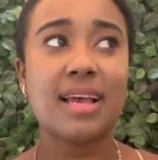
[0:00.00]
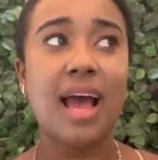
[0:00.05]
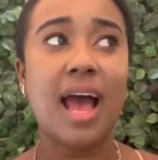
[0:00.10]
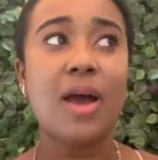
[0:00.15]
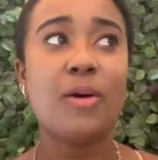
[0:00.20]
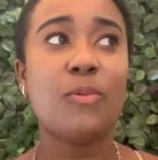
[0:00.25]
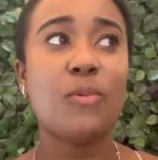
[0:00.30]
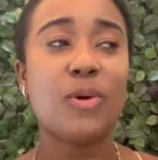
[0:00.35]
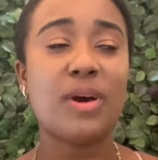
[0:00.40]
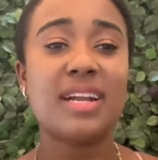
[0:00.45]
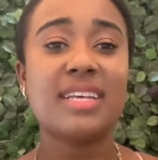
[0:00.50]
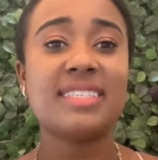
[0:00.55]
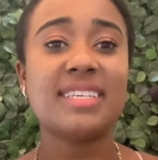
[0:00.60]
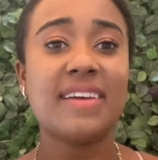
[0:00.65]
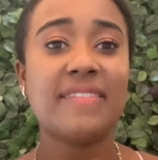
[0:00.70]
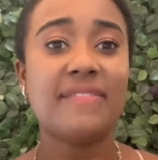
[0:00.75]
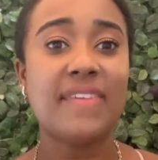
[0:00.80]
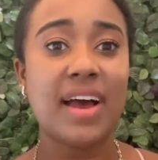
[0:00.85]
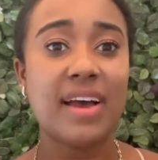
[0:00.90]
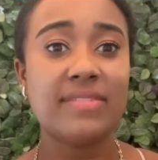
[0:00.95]
I want to
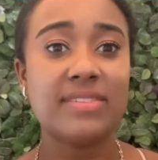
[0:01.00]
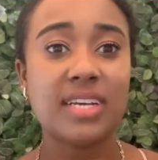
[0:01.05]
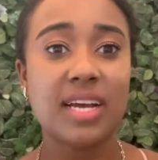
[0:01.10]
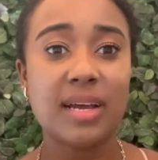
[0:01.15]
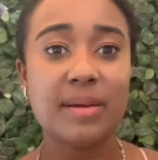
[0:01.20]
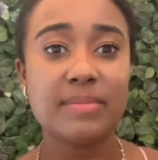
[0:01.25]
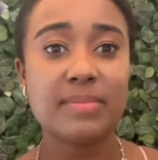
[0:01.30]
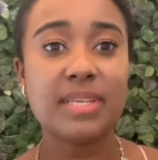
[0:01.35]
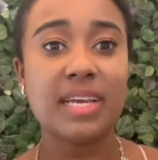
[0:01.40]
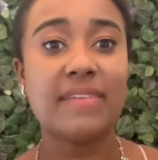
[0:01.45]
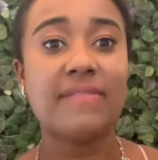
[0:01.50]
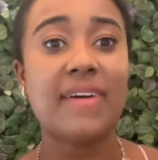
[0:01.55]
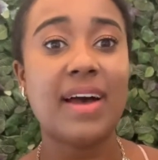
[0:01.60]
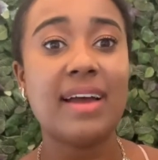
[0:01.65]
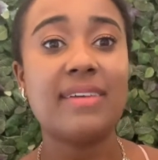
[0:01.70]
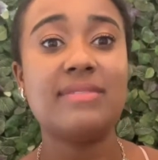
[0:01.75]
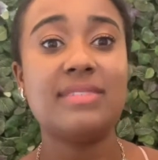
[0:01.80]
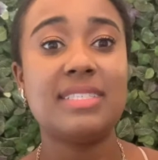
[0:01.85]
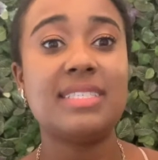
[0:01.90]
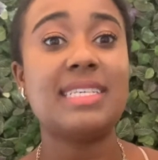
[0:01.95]
say 5 times,
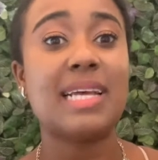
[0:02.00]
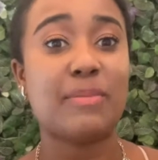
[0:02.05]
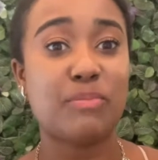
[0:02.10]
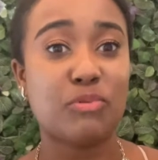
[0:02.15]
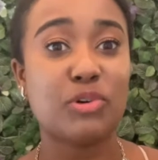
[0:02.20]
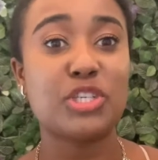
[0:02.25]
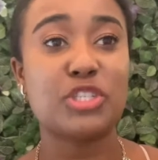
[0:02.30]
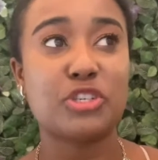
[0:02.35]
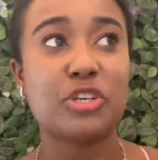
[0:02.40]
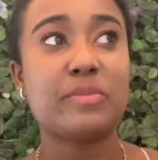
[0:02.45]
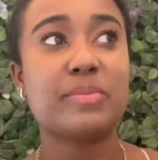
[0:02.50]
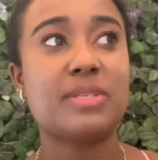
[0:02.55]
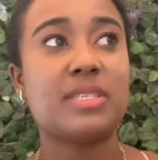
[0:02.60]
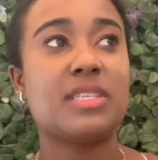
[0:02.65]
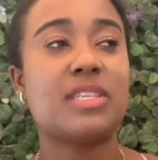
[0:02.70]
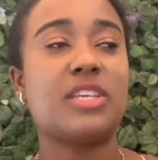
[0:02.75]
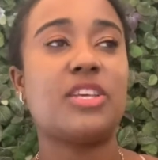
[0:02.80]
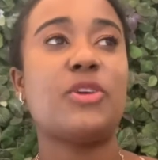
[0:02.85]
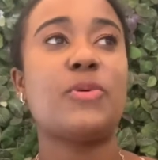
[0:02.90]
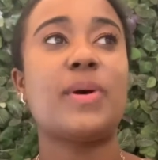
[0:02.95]
5 separate trips to
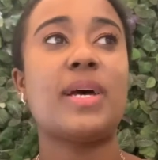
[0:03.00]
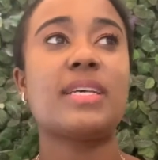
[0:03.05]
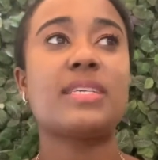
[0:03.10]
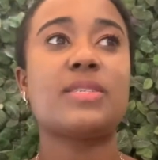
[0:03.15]
the U.S.